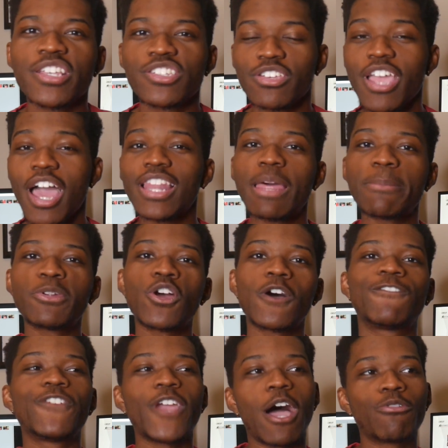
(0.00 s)
So y'all let me
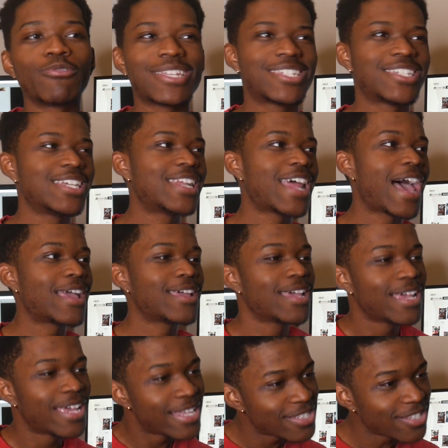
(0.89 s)
know if y'all want to see that.
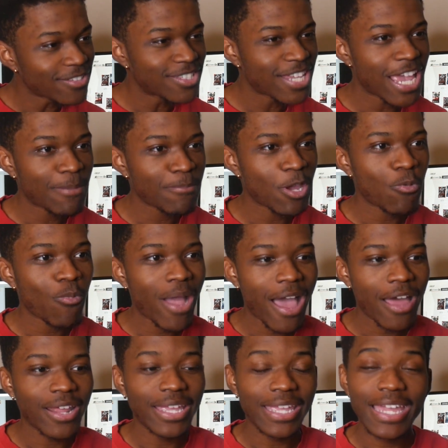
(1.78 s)
It's gonna take me a
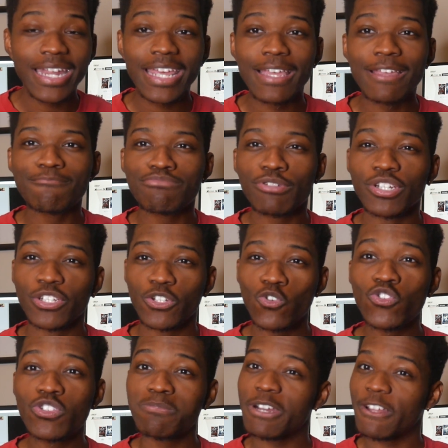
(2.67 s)
while to get it
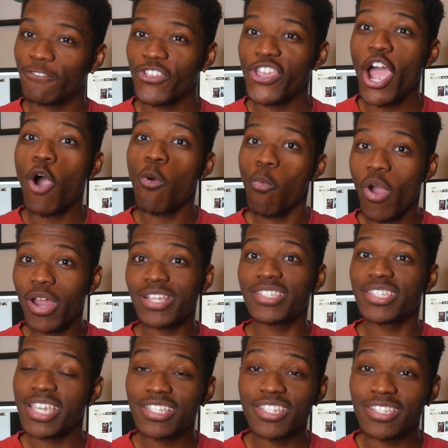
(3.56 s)
produced, but if y'all want to
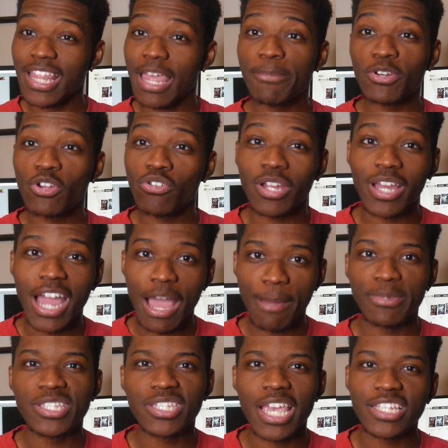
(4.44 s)
see it, just let me know in the
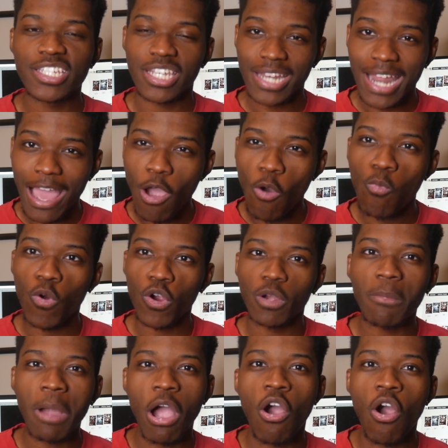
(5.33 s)
comment section. I'll
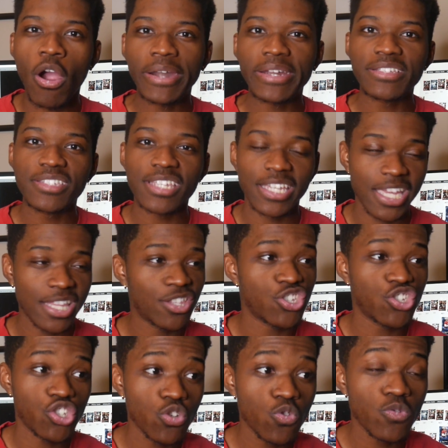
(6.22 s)
work my hardest to get
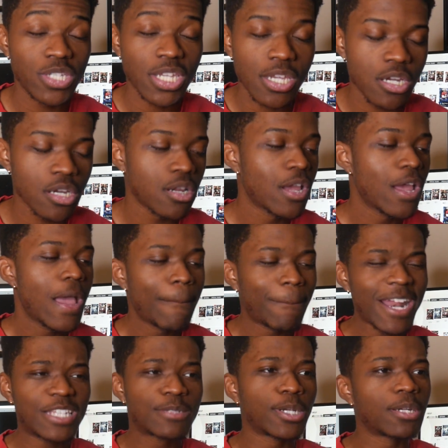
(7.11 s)
the shoes here.
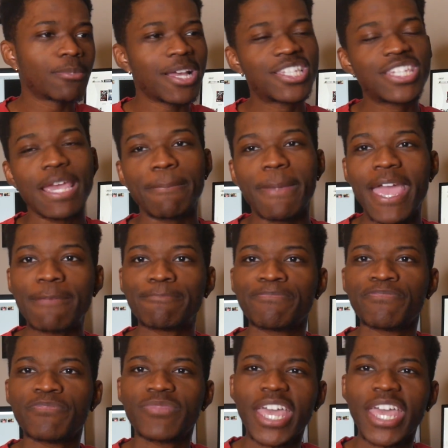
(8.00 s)
But that's pretty much it, man.